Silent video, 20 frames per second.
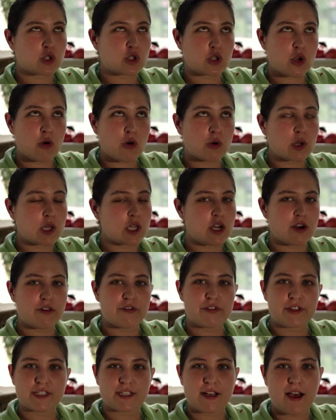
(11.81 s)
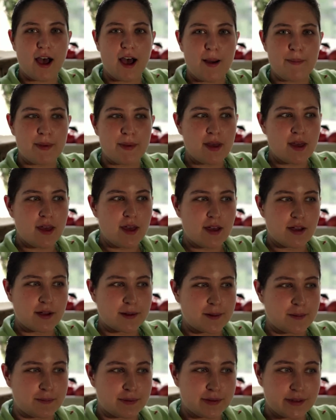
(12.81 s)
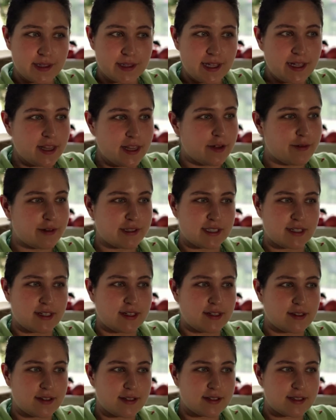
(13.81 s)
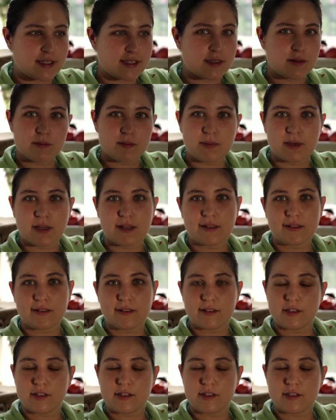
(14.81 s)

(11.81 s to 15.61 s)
totally over the top, completely ridiculous, but